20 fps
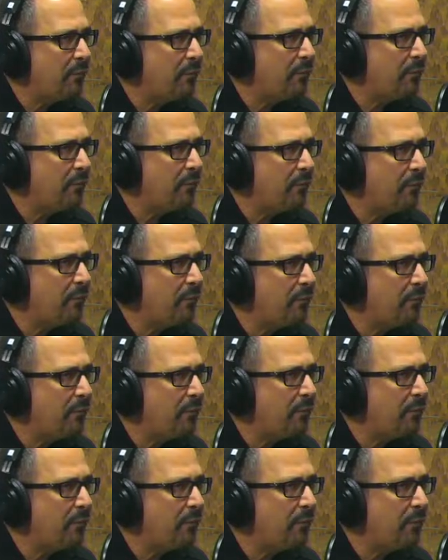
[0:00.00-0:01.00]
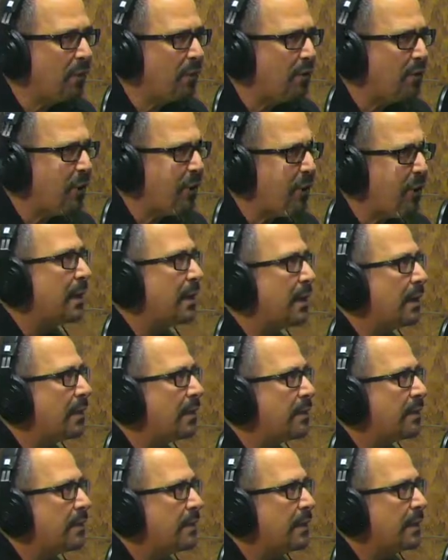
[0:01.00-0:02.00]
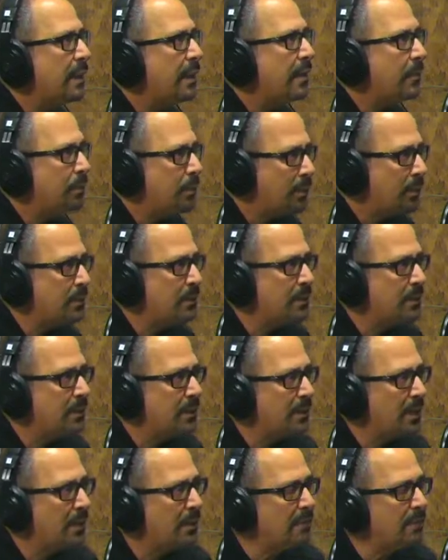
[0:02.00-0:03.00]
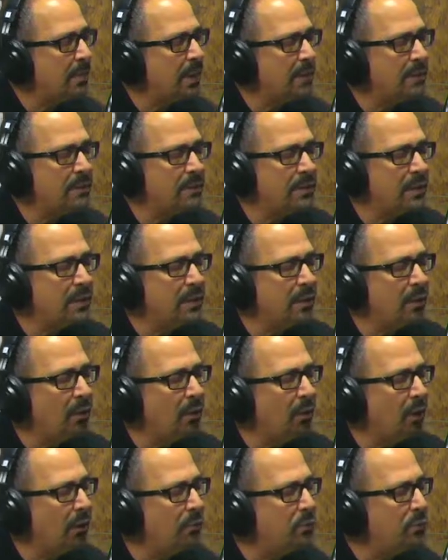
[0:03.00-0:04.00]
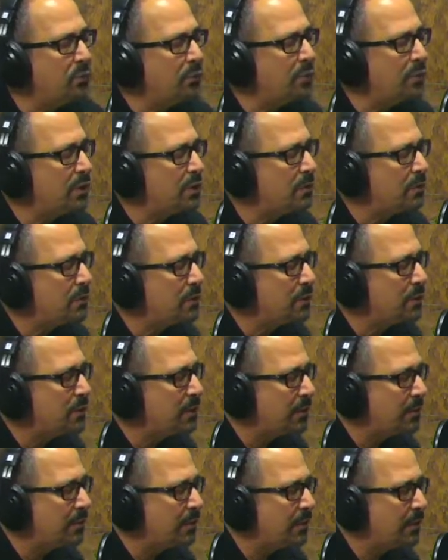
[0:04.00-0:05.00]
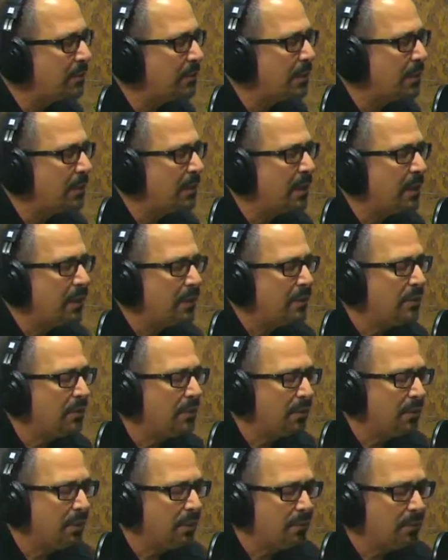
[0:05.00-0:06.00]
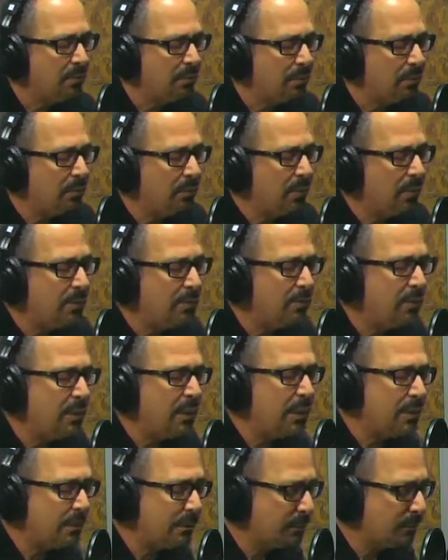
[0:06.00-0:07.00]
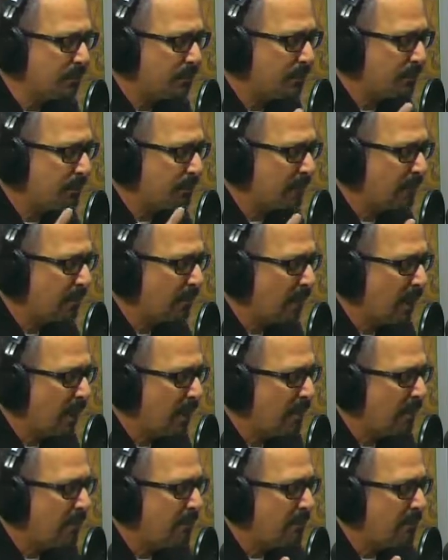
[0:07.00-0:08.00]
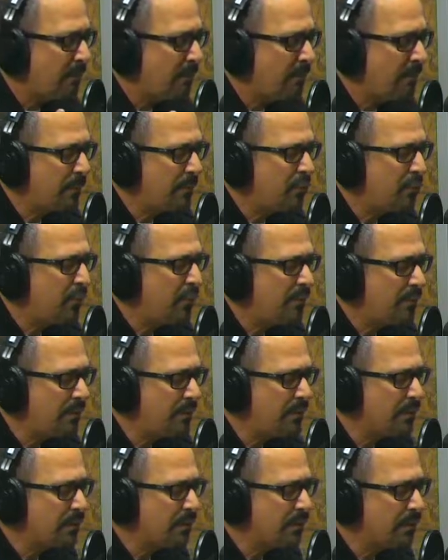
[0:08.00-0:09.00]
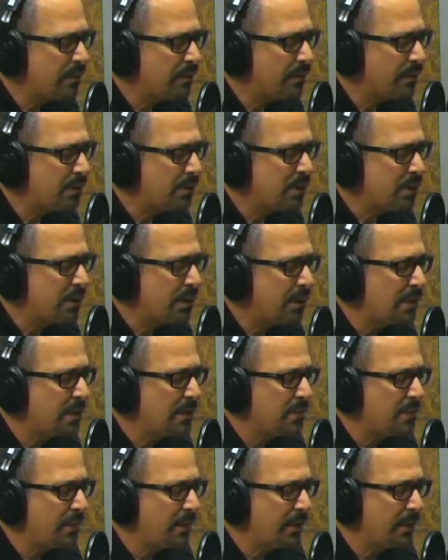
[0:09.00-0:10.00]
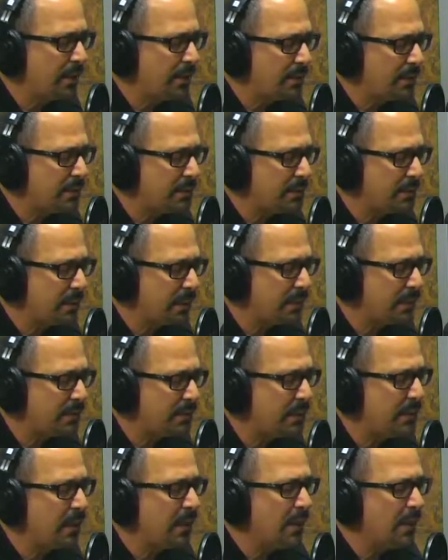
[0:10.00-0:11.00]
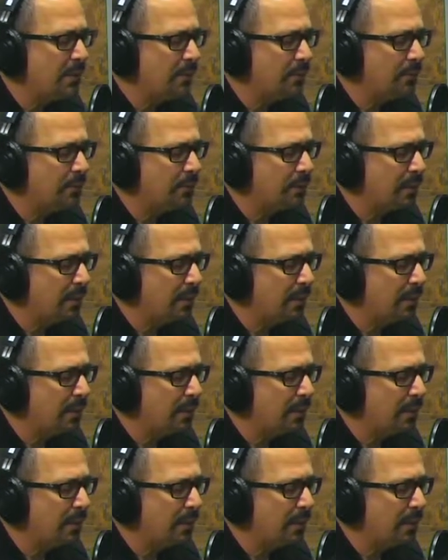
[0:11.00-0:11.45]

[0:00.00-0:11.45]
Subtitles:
started making it personally. And I'm not saying, oh, I'm doing this because I'm great. But no, when 12 years ago, when Shonda Pierce, myself,